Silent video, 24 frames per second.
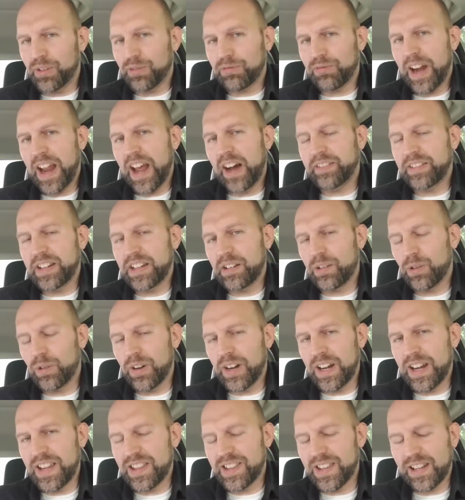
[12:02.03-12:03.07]
rally or
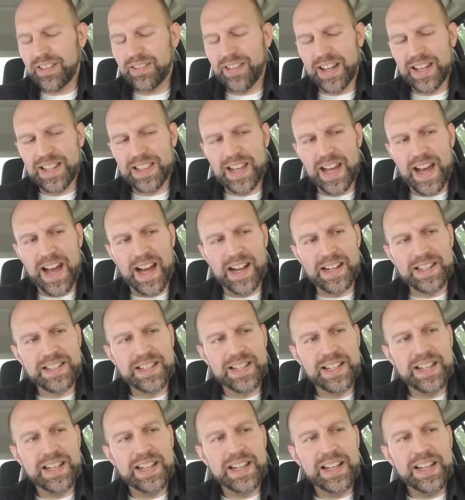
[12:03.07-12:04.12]
anything like that.
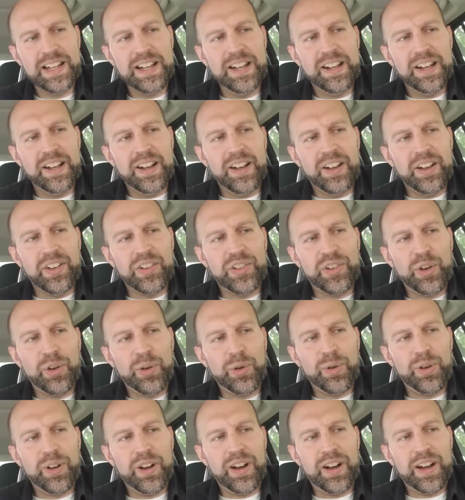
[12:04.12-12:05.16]

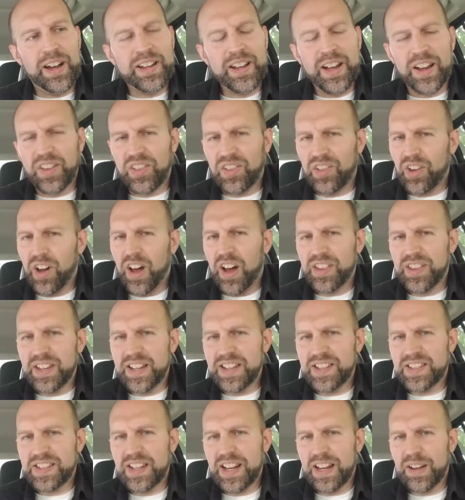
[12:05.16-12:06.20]
So I, I saw
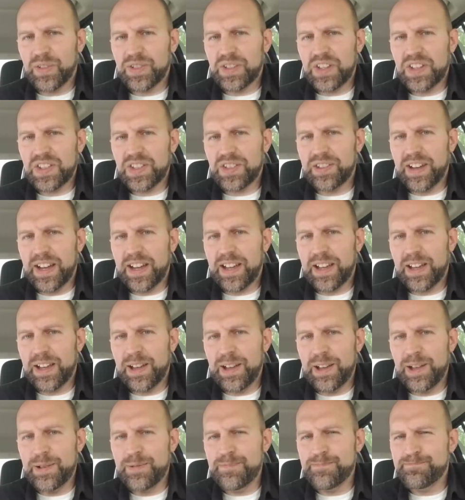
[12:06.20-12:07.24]
this and I was just like,
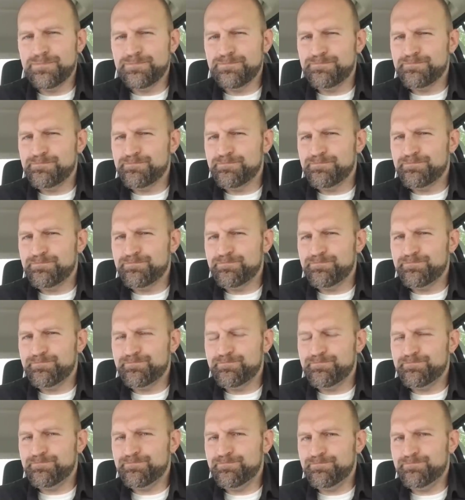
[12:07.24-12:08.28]

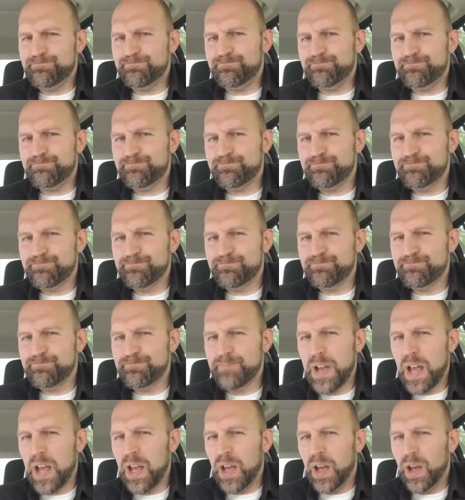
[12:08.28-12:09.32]
hmm,
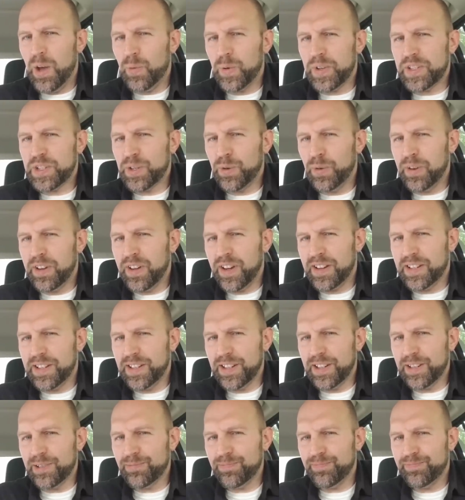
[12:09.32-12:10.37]
what's going on
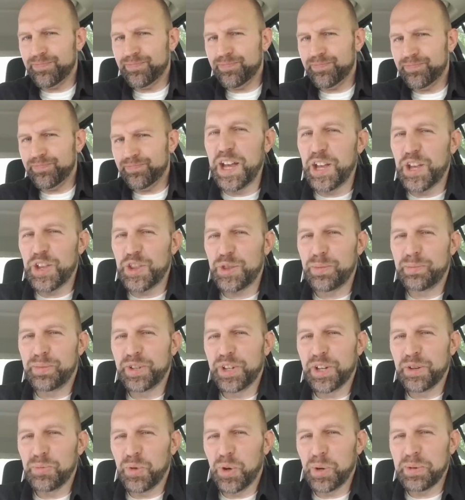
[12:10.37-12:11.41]
here? The
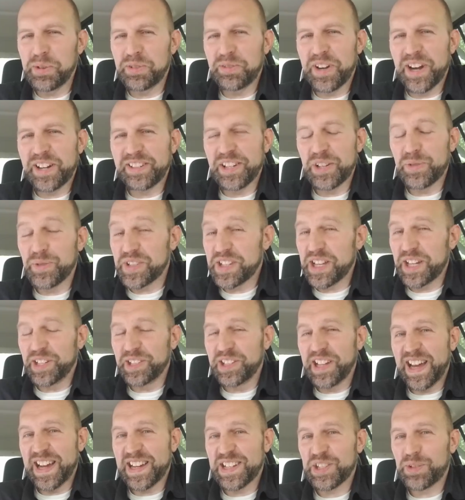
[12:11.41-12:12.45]
Book of Mormon rally was
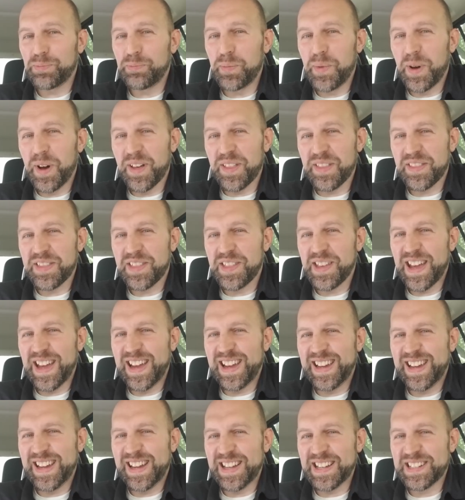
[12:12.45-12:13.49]
held last month
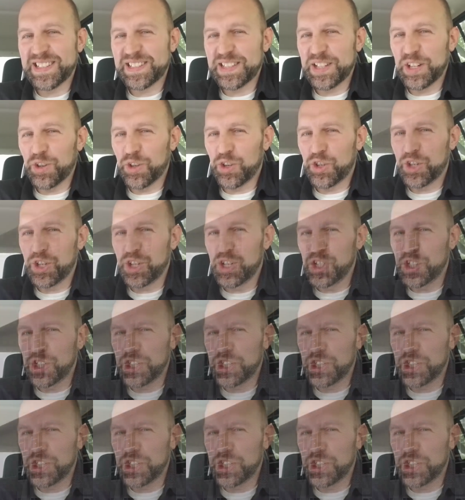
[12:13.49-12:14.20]
at Good